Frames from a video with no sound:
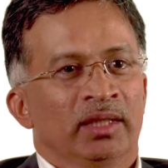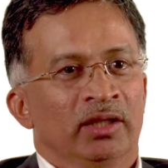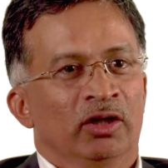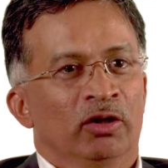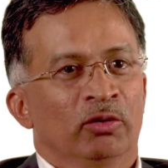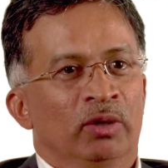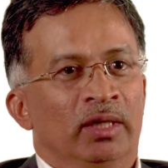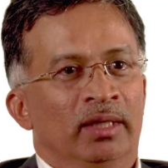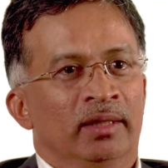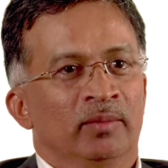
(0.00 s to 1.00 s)
you know,
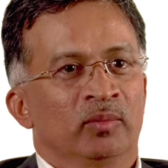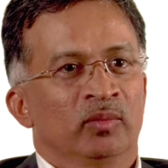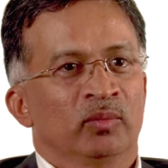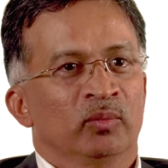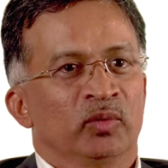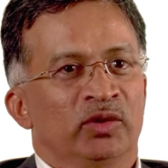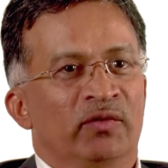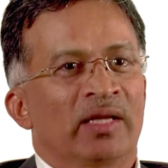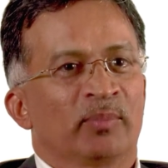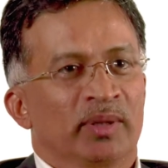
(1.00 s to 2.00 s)
um,
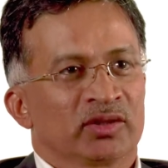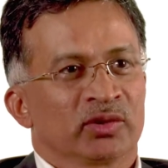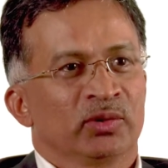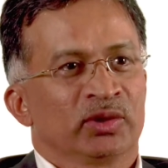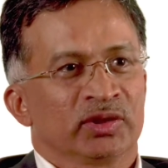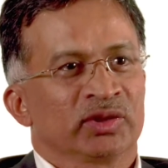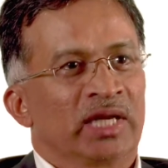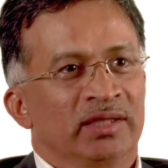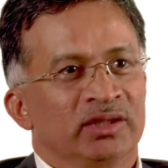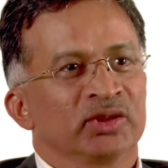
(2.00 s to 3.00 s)
developing solutions
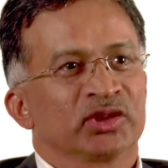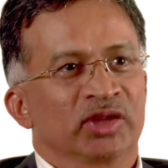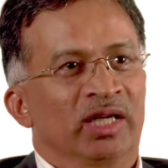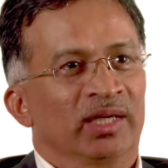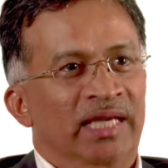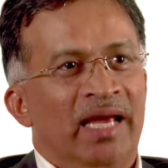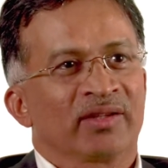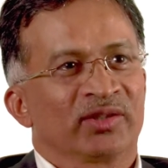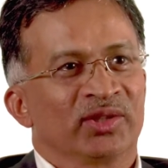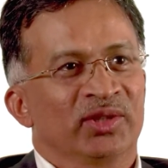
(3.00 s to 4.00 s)
that just uh,
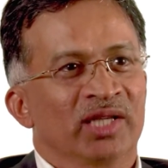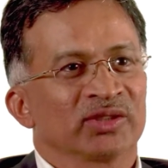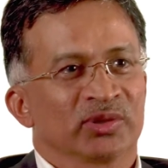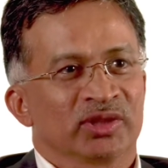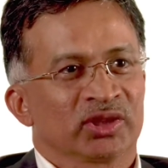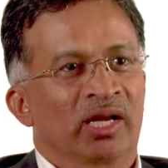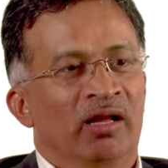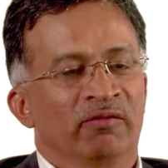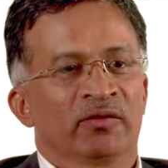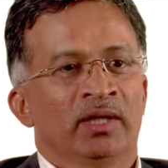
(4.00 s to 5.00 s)
gather the dust on a
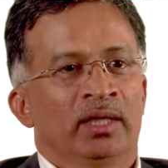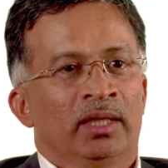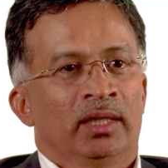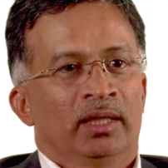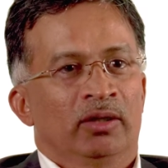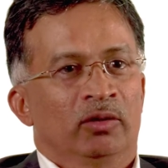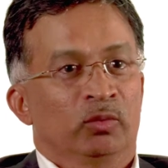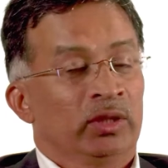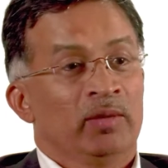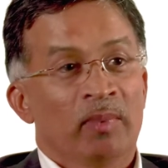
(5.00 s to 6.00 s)
shelf, you know,
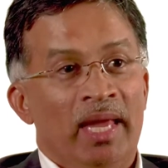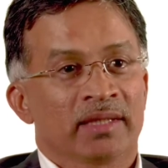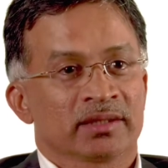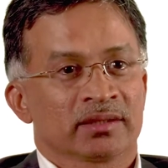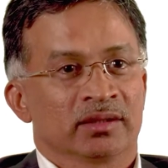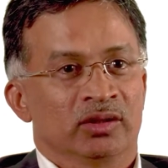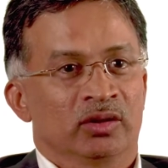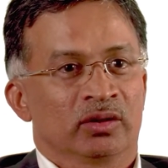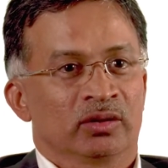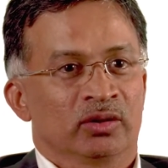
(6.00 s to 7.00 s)
really makes
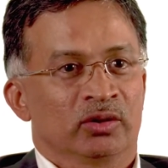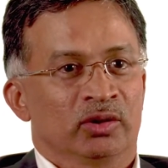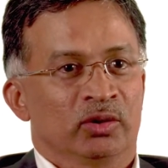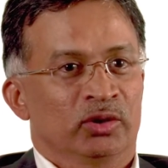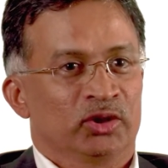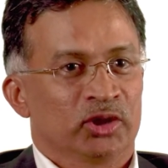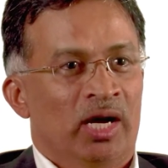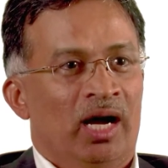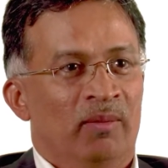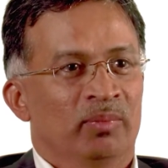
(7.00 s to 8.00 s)
your, your, your
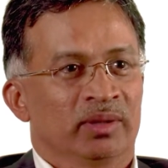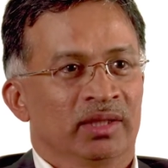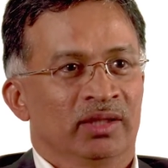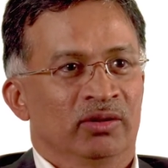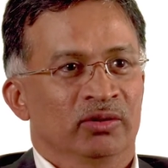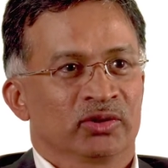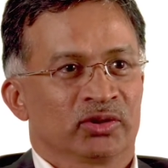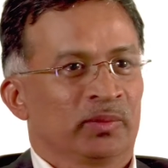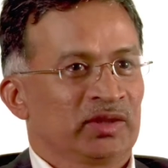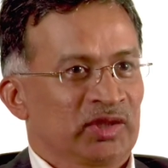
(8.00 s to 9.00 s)
job, you know,
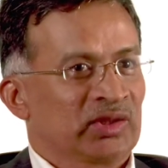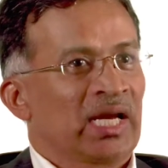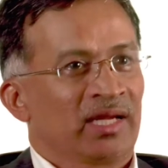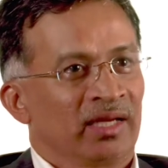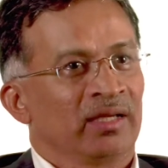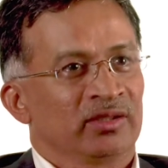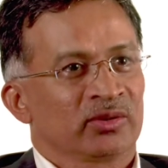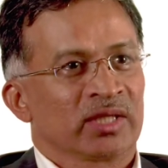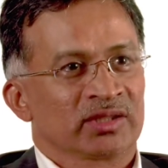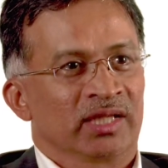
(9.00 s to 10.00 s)
so much exciting and
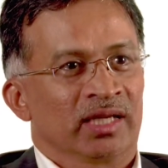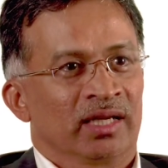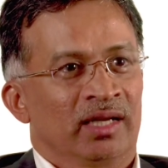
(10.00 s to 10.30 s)
interesting.